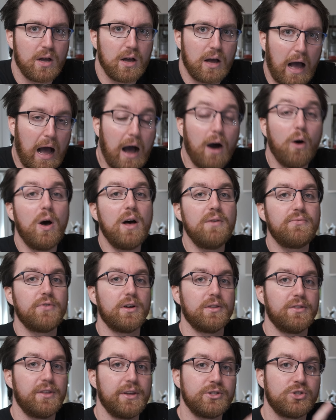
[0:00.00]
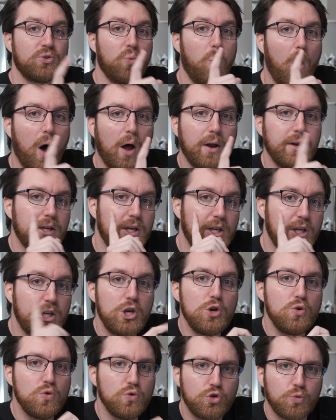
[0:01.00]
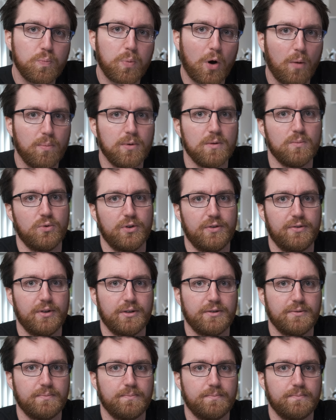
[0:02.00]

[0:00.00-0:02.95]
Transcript: However, there's one huge problem with it.